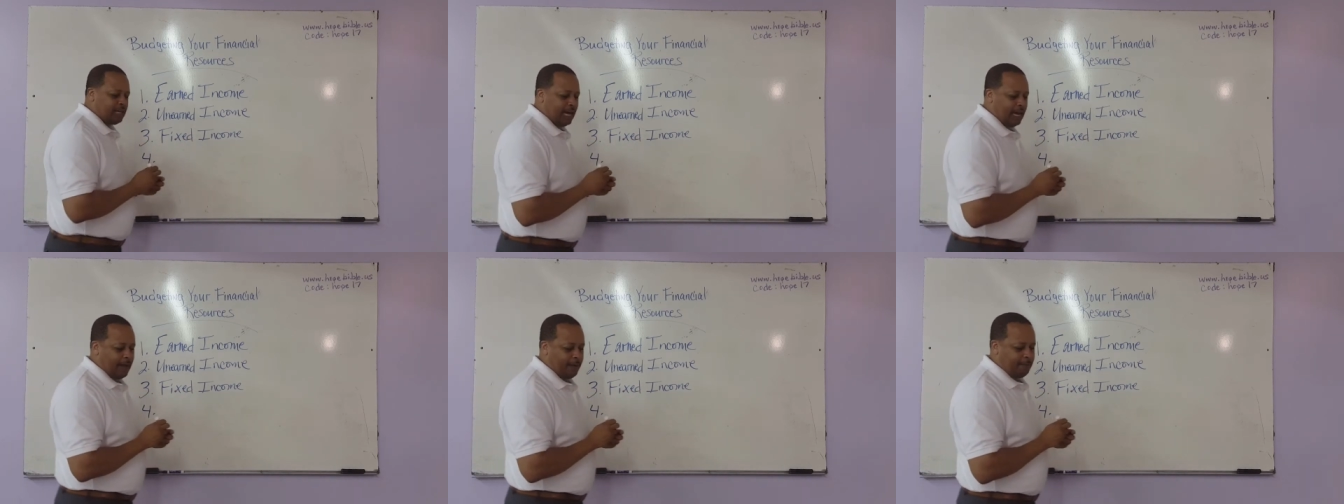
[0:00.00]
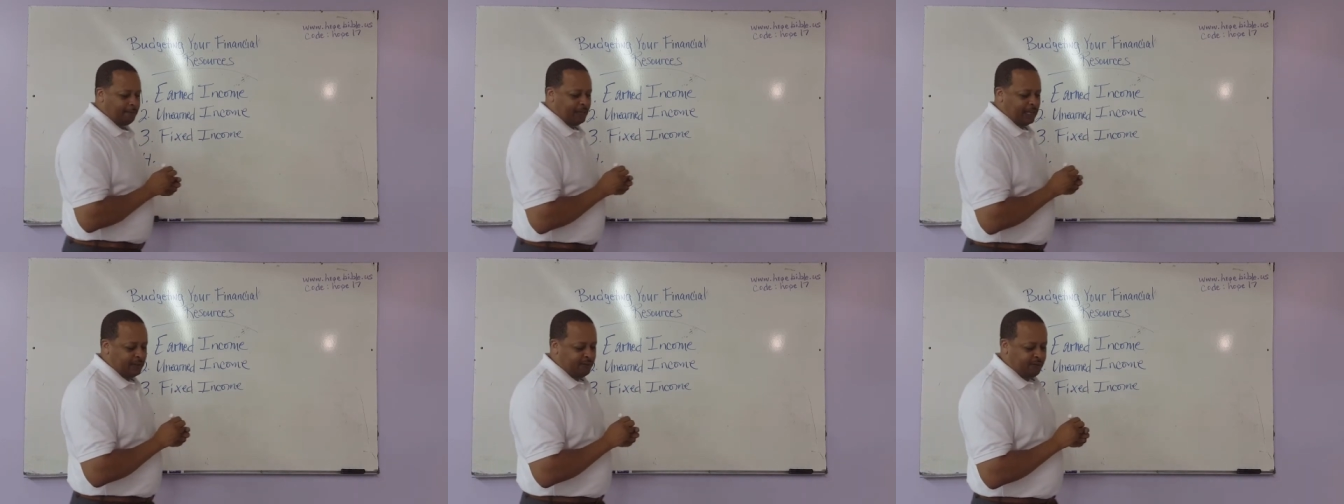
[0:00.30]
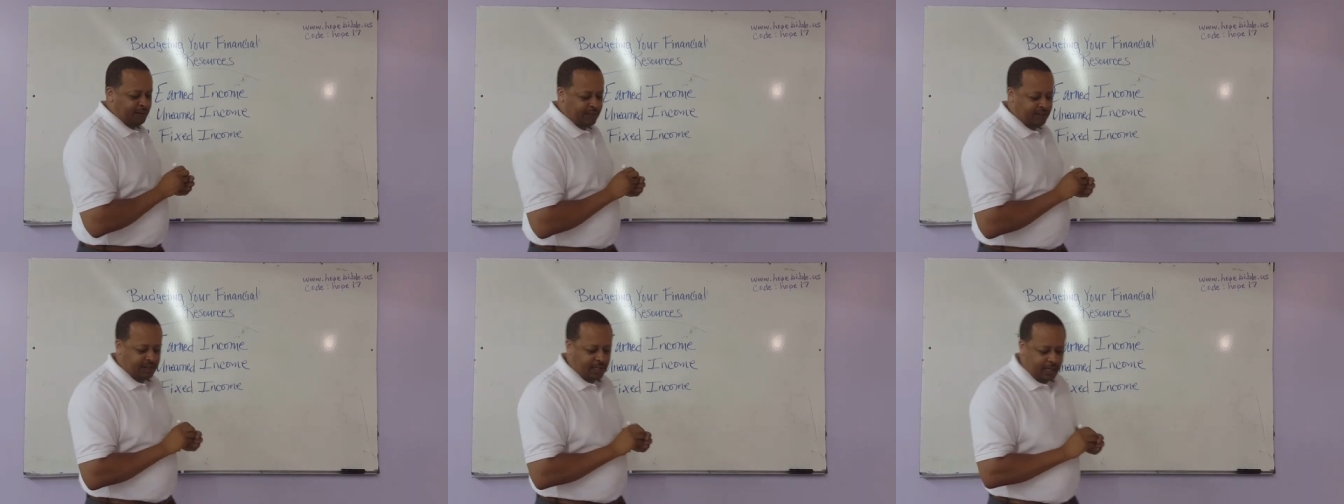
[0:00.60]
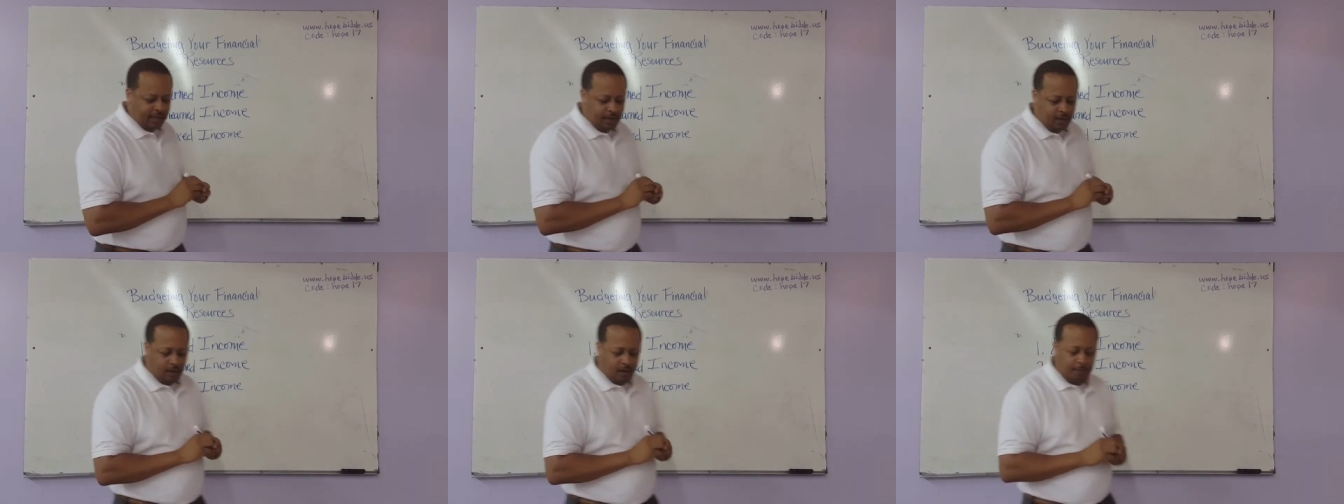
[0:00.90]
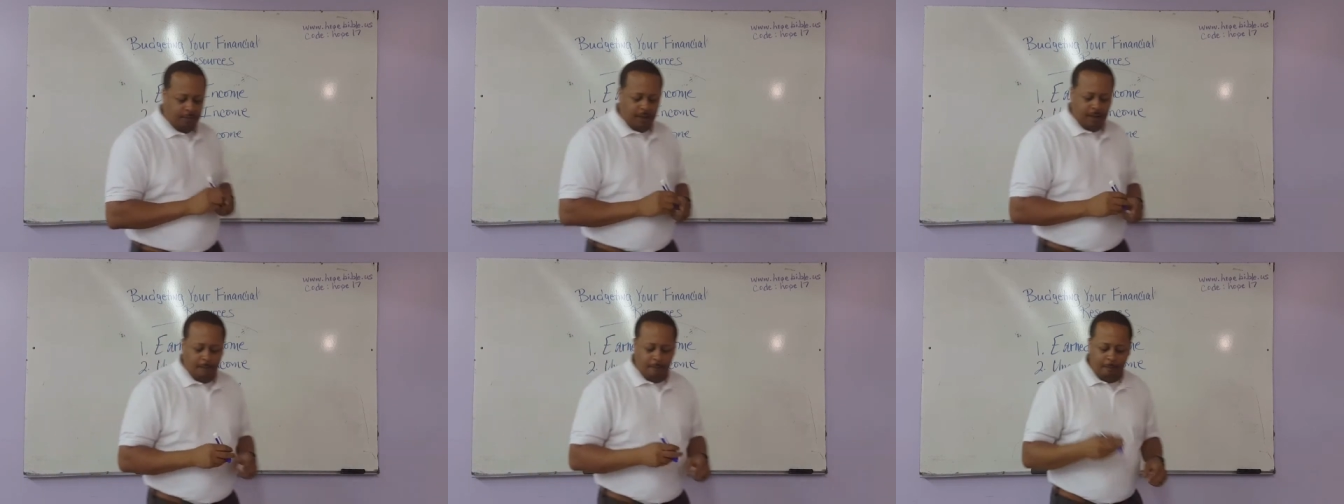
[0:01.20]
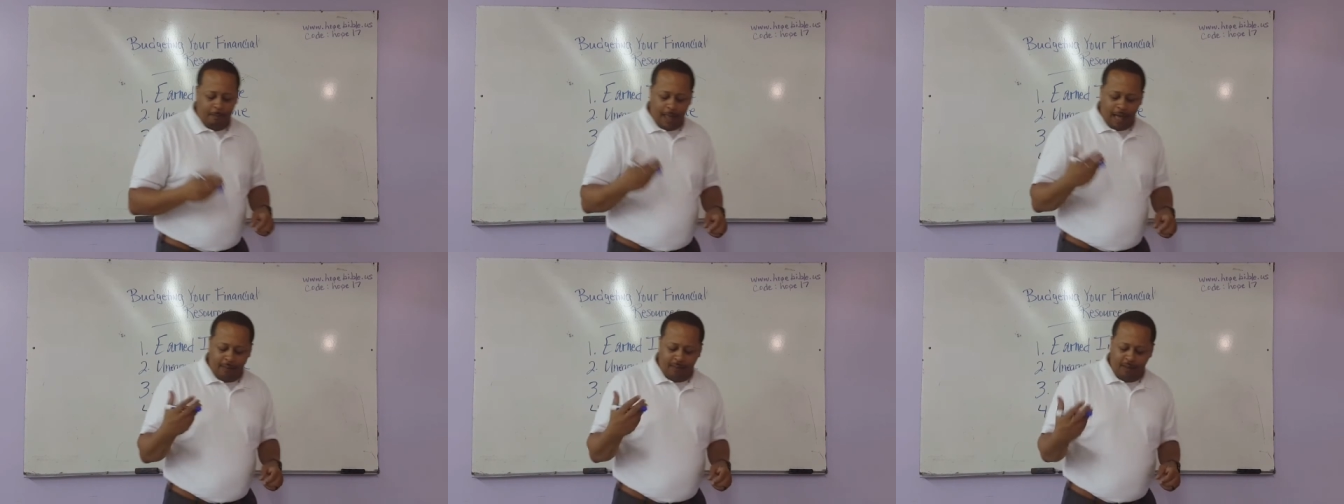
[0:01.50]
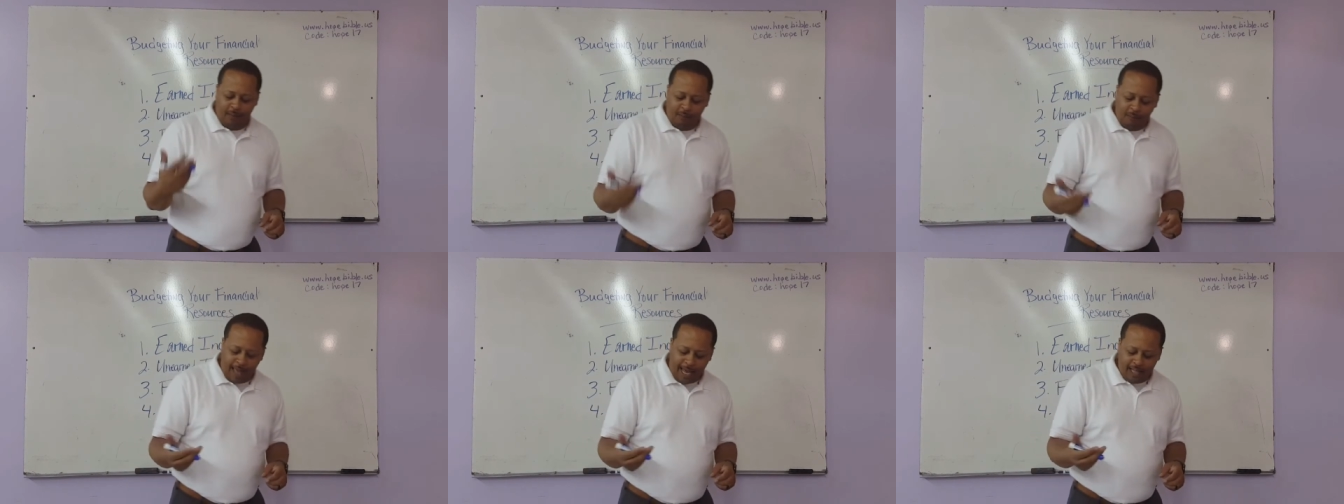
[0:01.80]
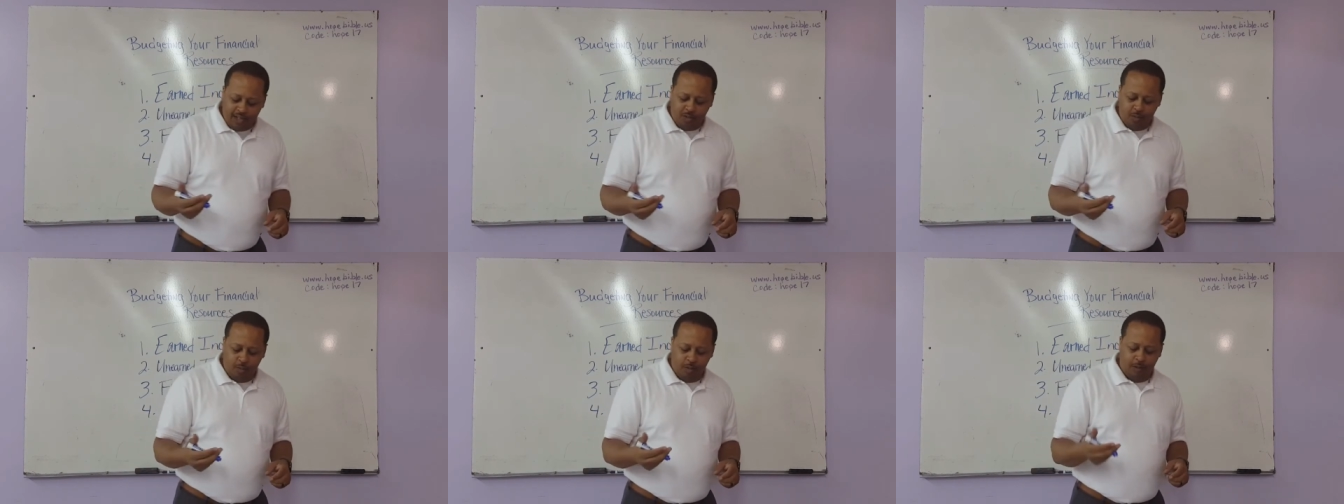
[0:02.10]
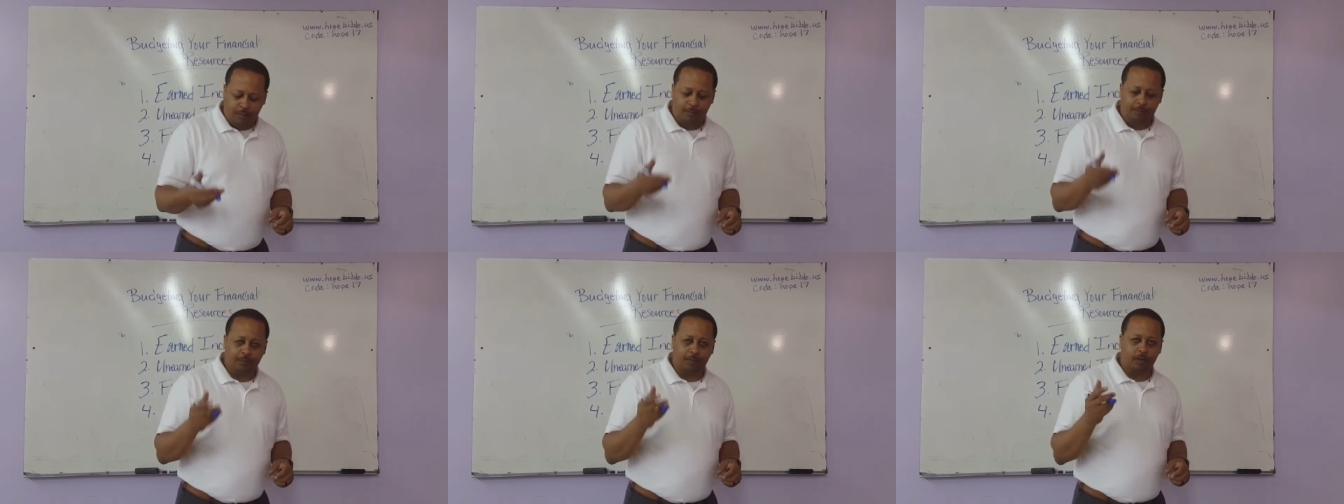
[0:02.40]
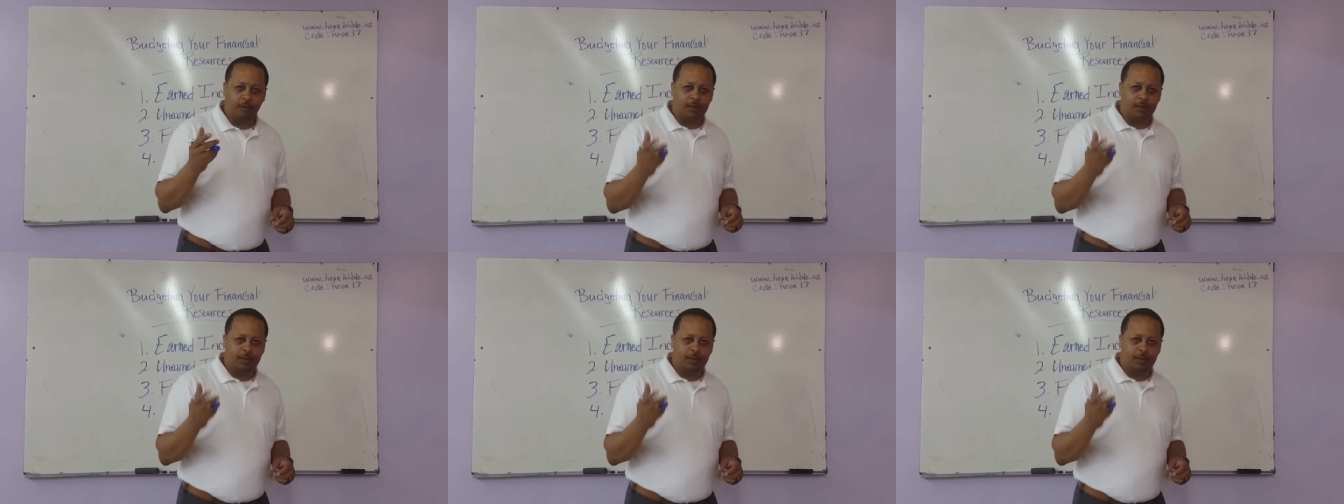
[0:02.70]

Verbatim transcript: time. That's fixed income. Now, the next one,